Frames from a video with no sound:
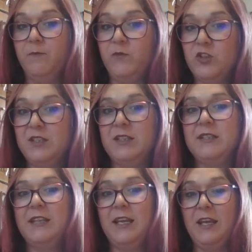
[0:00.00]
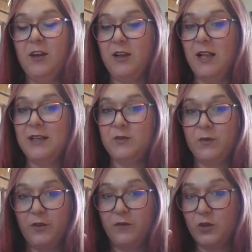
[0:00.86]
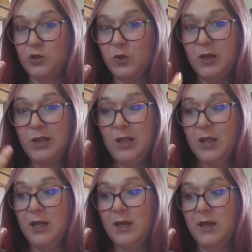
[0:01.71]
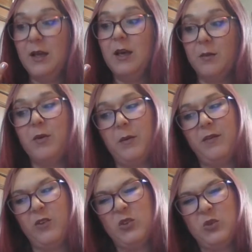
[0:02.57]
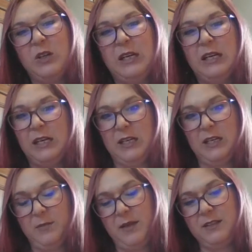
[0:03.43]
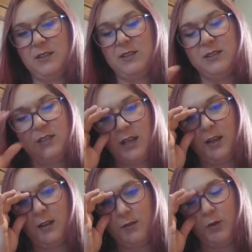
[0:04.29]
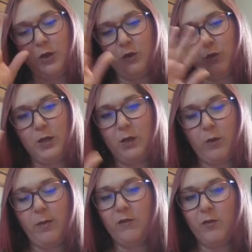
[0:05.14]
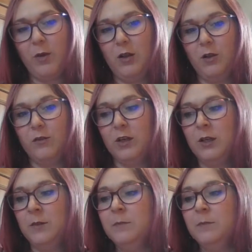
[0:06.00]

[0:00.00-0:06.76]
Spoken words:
just the skincare class, whether virtual, probably virtual, because it's saying, we need women from all over.